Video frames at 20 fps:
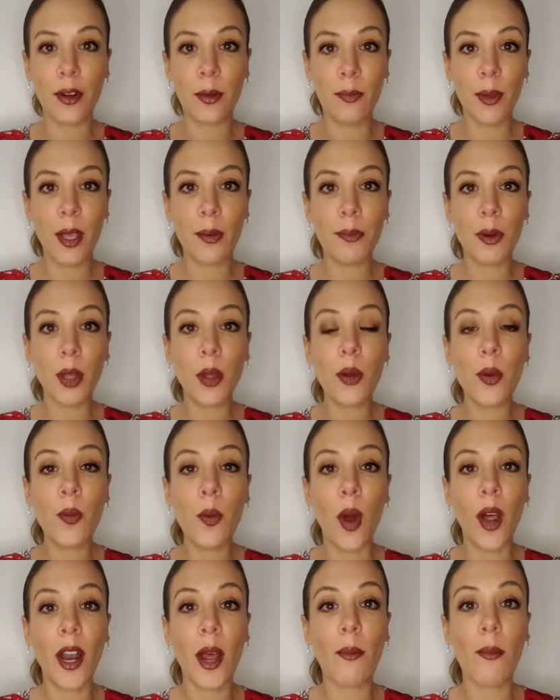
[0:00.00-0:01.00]
for people who
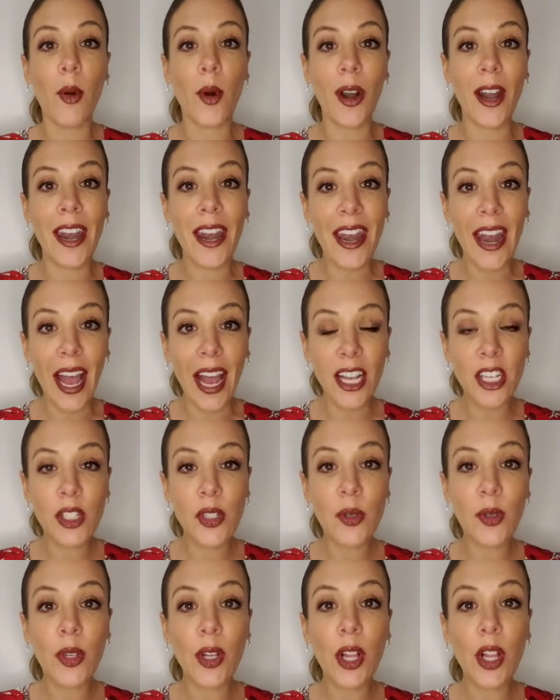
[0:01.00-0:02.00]
want a more
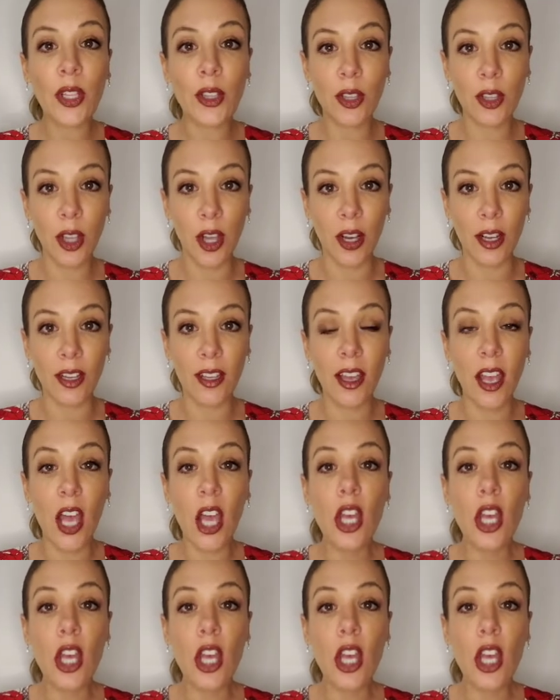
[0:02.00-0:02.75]
natural look.